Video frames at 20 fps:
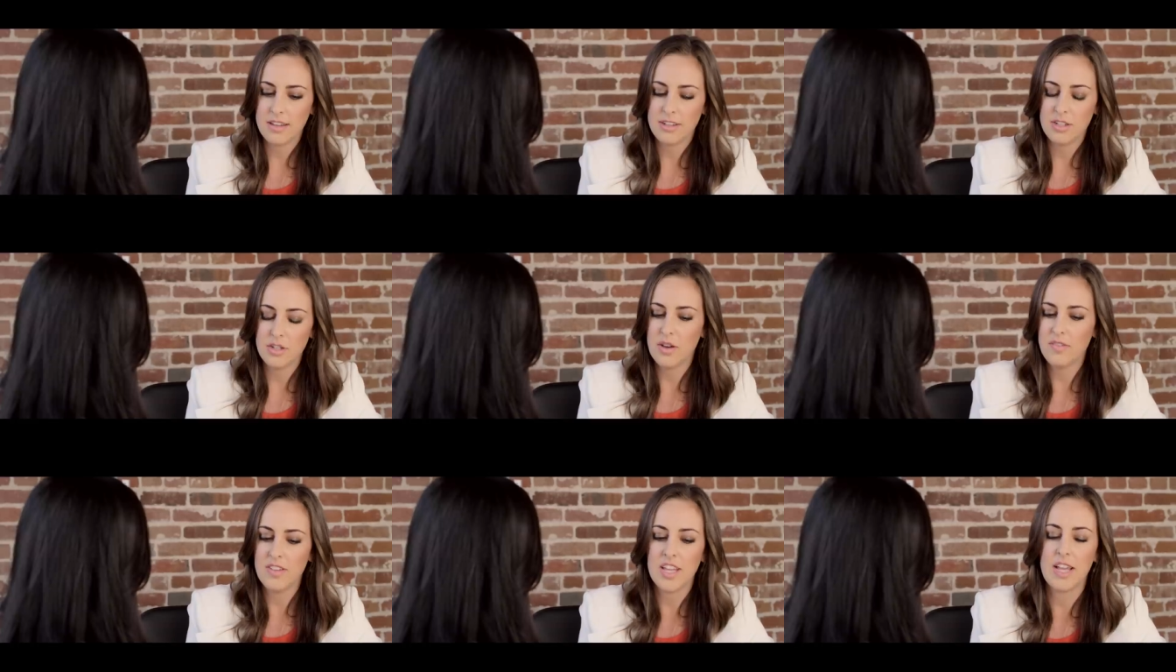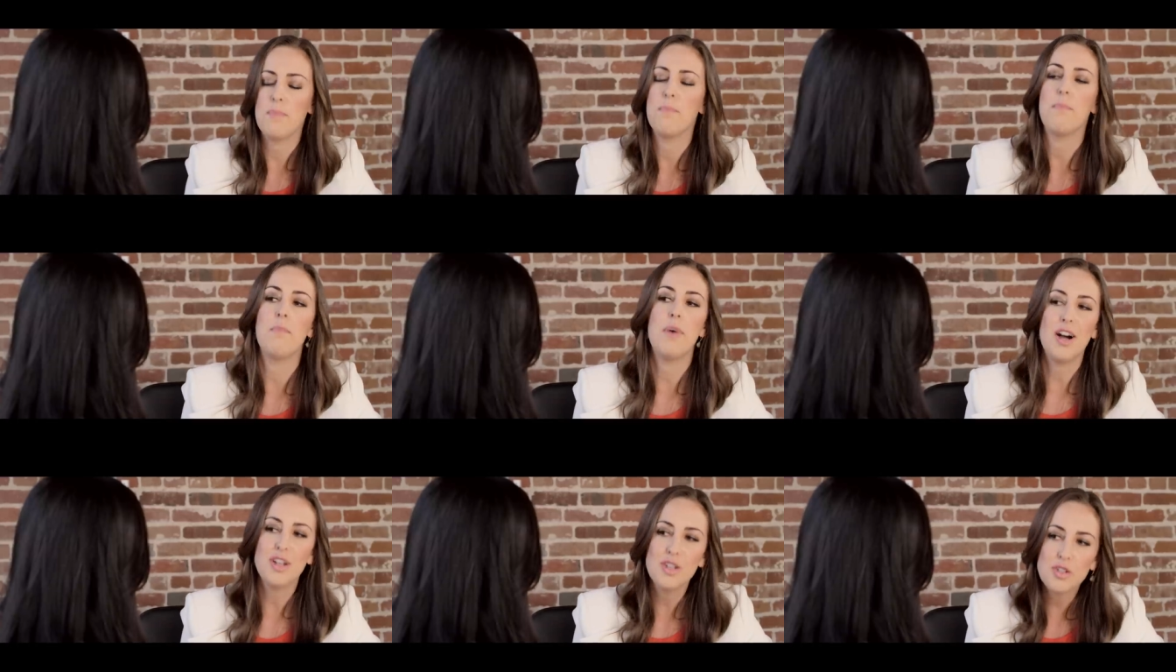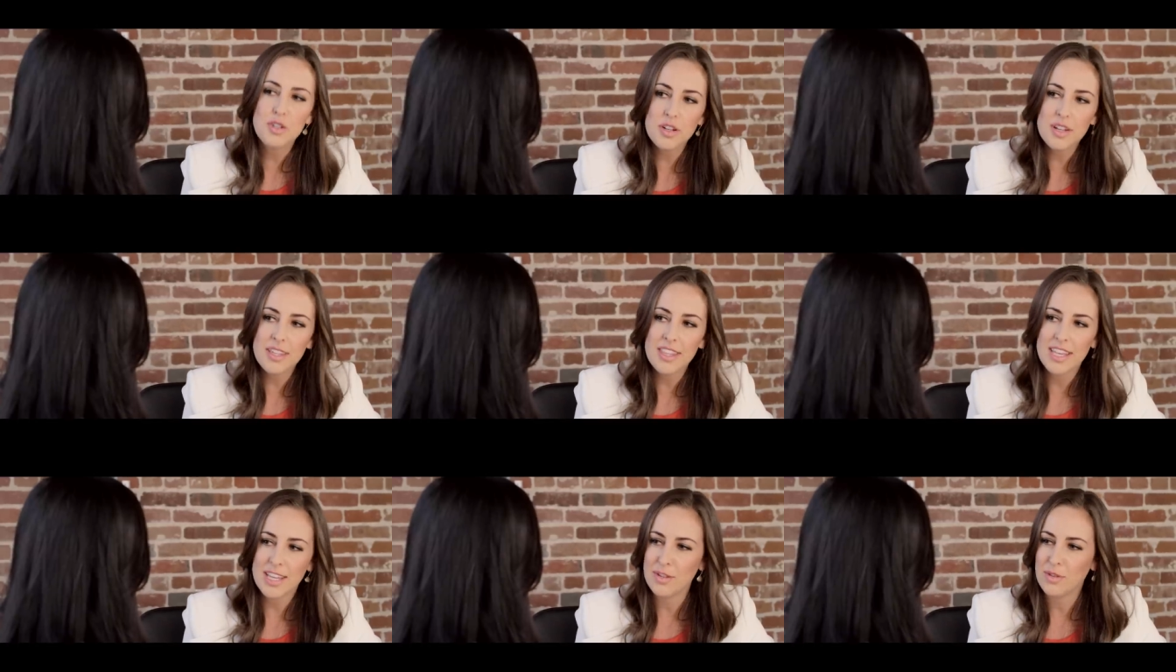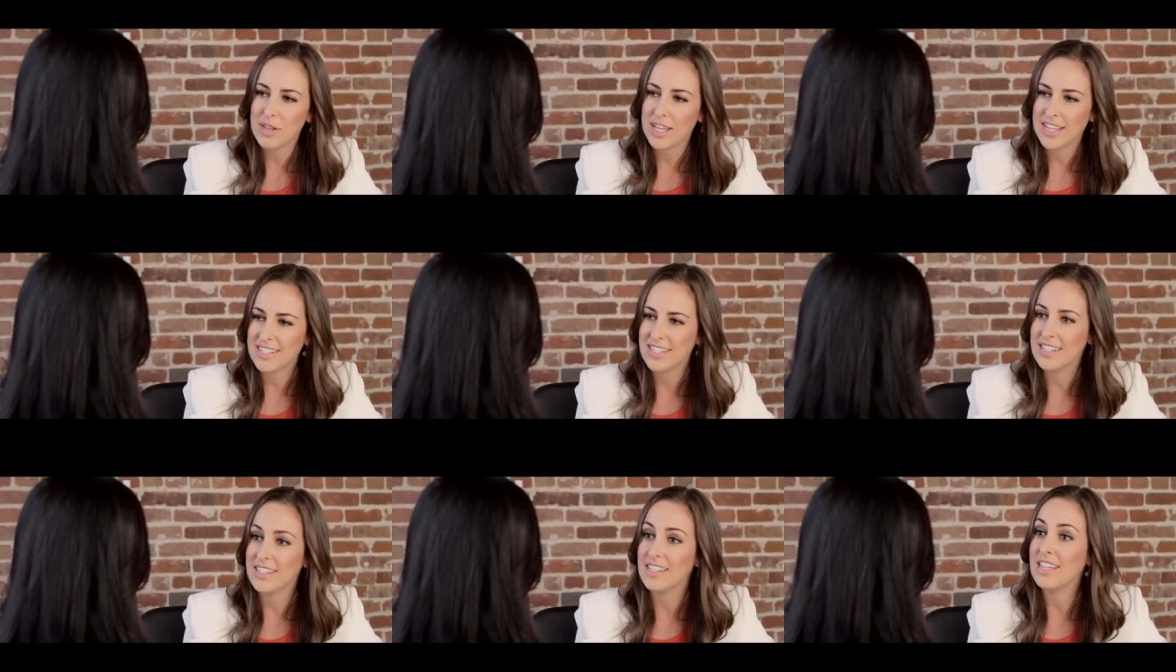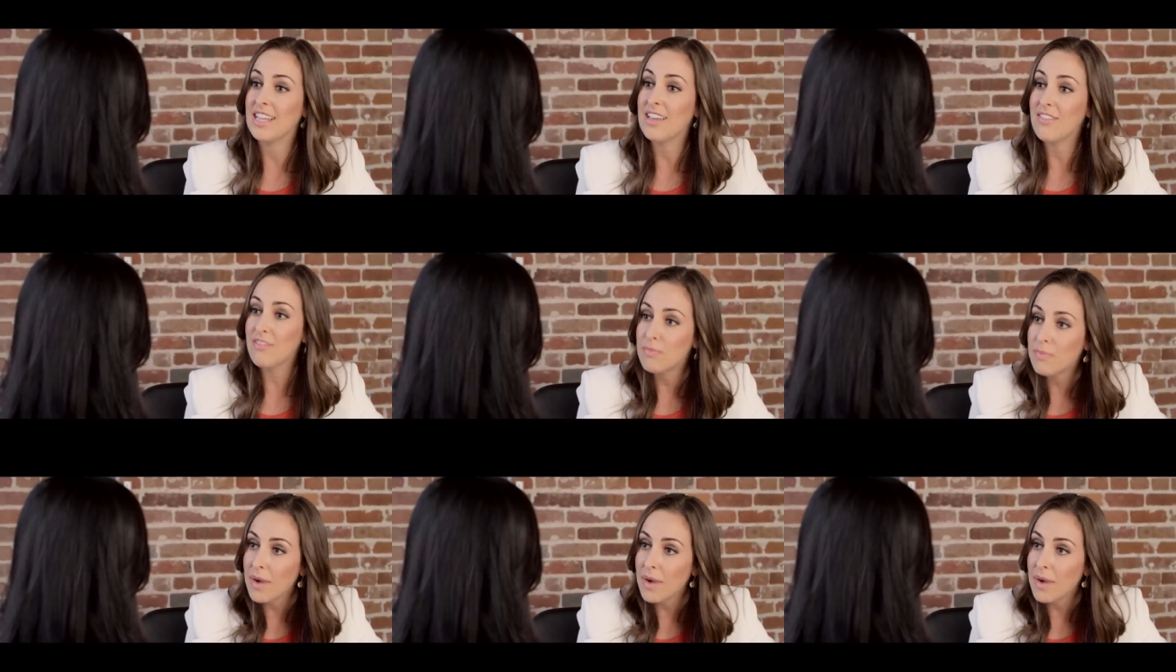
Do you have like a mantra that you like to live